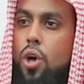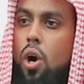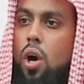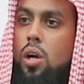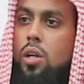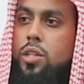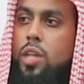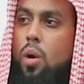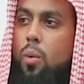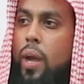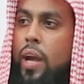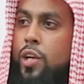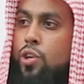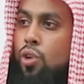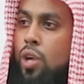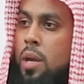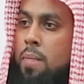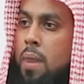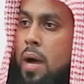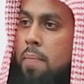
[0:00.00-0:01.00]
all the way to
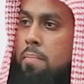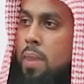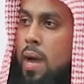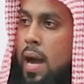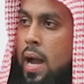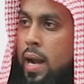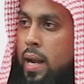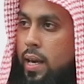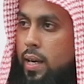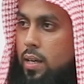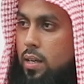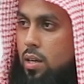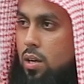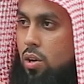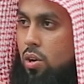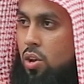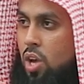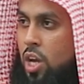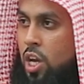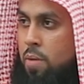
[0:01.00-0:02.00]
Imam Malik,
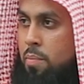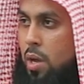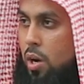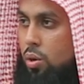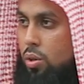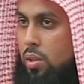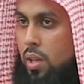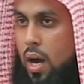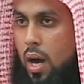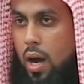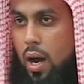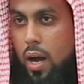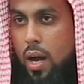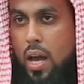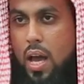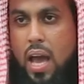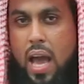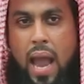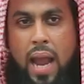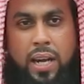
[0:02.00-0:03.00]

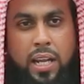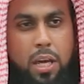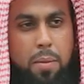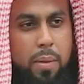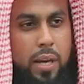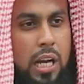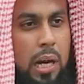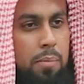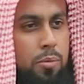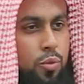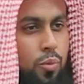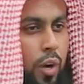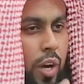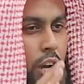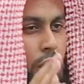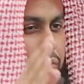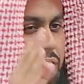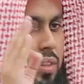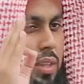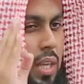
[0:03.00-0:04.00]
rahimahullah, and he becomes one
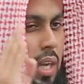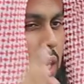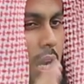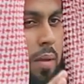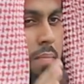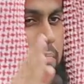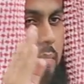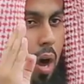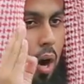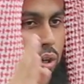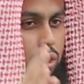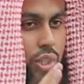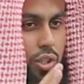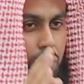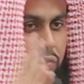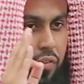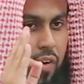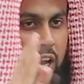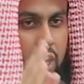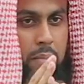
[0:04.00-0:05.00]
of the most
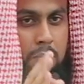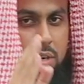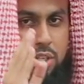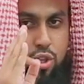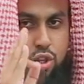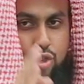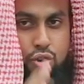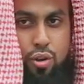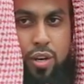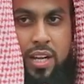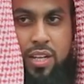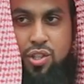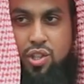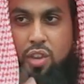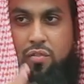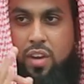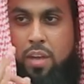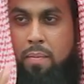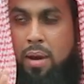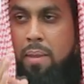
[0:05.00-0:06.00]
famous students
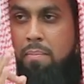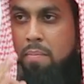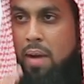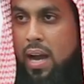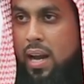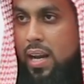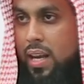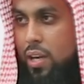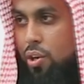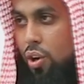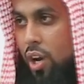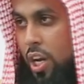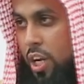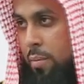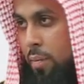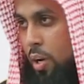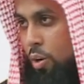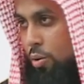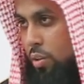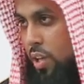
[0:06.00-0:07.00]
of Imam Malik,
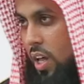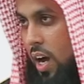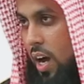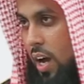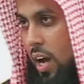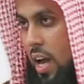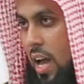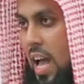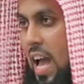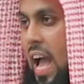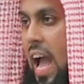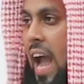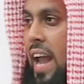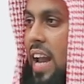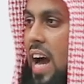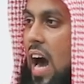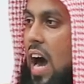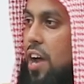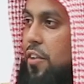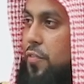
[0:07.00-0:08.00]
rahimahullah.
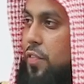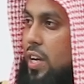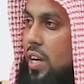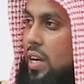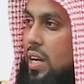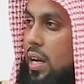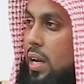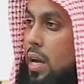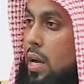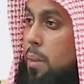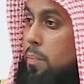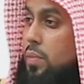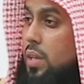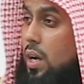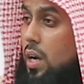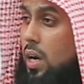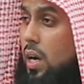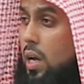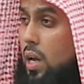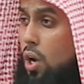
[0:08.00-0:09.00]
And after
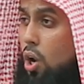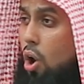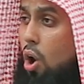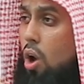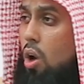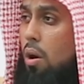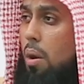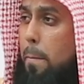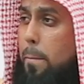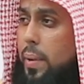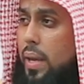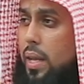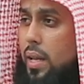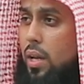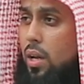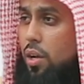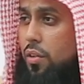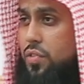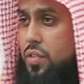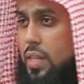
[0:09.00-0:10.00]
a long
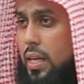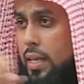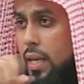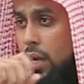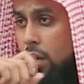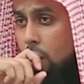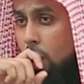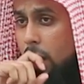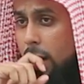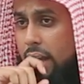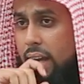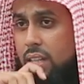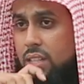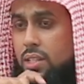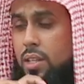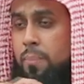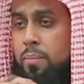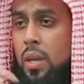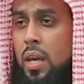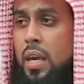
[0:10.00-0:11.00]
period of seeking
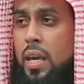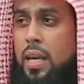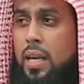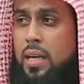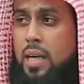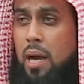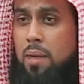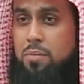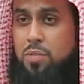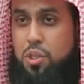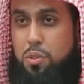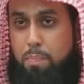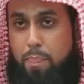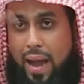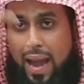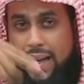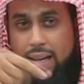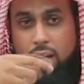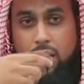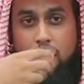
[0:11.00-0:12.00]
knowledge, he comes
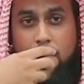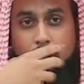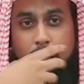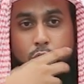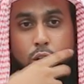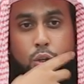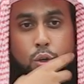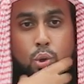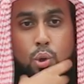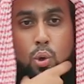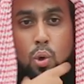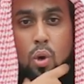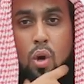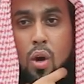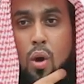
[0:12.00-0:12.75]
back to